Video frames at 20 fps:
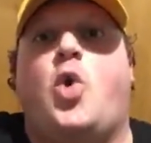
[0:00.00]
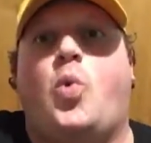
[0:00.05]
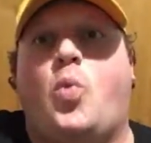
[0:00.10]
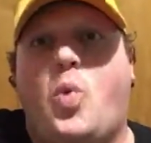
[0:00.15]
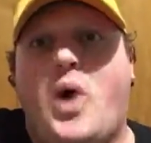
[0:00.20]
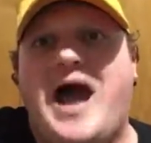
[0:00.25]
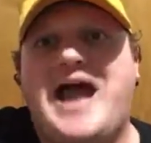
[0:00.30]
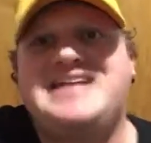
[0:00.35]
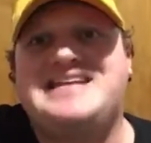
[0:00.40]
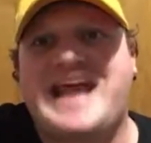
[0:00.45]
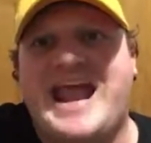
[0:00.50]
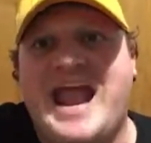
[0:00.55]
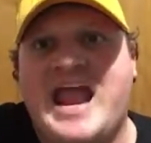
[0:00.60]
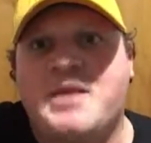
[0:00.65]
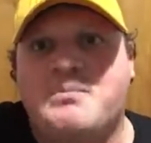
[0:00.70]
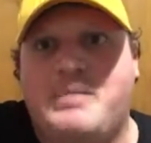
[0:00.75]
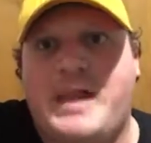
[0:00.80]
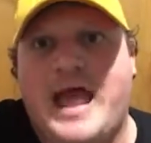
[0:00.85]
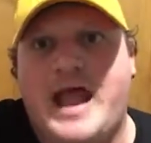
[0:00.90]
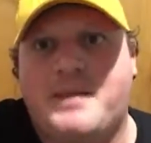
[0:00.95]
White
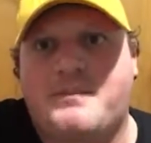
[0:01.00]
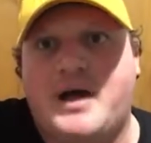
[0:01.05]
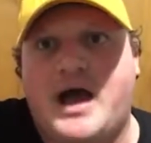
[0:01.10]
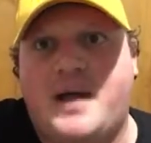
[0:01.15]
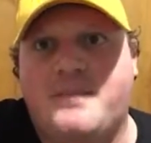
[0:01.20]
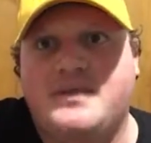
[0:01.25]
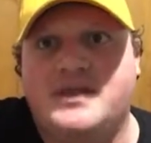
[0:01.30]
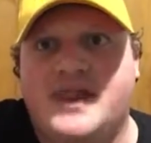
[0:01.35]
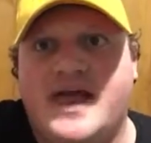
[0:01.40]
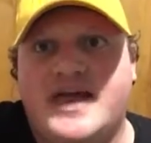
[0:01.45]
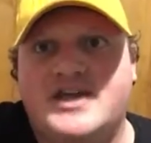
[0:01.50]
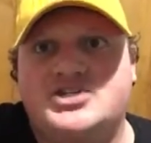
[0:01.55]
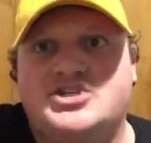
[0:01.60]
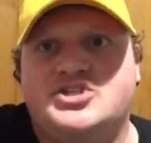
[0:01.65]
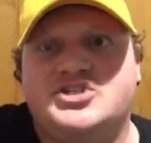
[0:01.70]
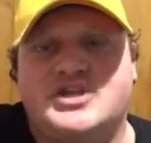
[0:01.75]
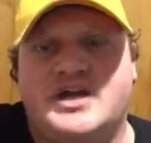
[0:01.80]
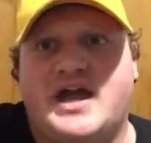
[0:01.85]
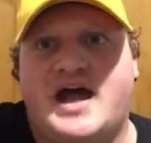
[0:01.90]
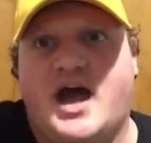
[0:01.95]
and black
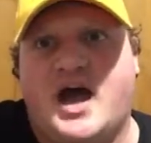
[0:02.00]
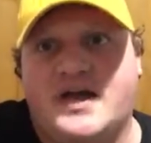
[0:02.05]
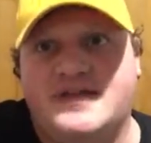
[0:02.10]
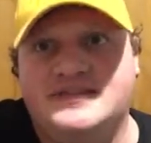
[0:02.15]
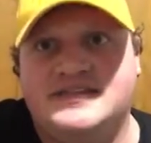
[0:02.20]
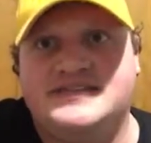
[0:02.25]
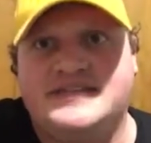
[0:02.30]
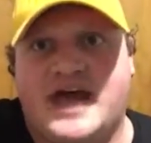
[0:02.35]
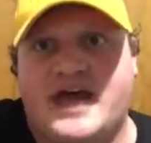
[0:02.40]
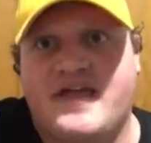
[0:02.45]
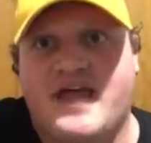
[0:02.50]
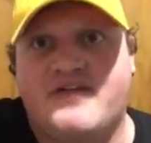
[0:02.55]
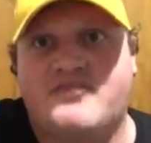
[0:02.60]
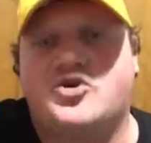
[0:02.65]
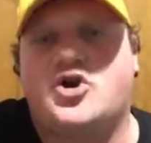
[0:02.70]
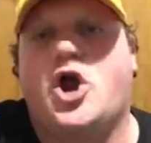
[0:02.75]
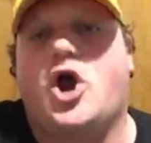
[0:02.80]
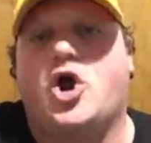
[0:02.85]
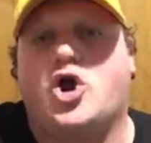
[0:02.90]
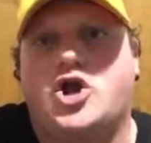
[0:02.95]
populations in South
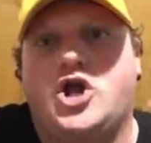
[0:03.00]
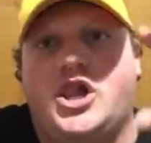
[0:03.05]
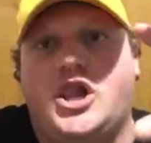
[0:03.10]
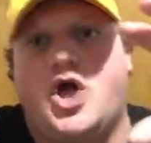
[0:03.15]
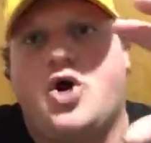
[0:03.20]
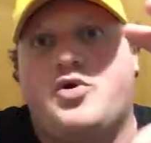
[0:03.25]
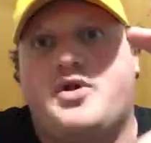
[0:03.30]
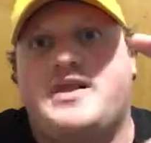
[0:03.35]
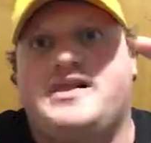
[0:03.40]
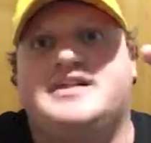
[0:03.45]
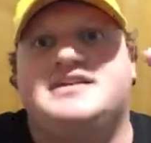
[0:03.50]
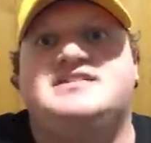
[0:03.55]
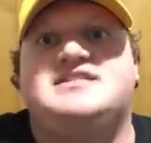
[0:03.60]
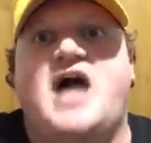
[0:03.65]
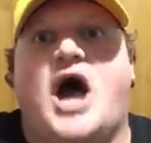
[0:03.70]
Africa are colonialists.